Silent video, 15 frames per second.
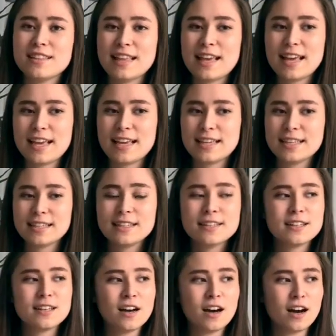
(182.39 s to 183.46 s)
they
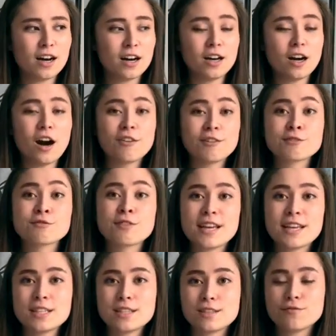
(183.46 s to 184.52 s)
uh, are
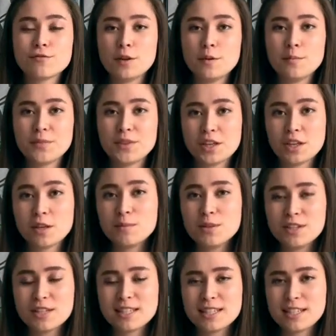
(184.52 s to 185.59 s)
erased from the
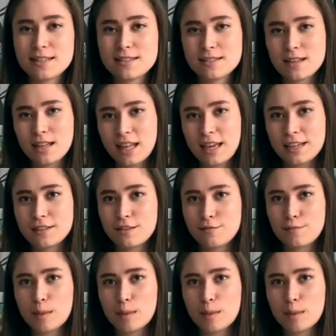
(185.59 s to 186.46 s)
community's collective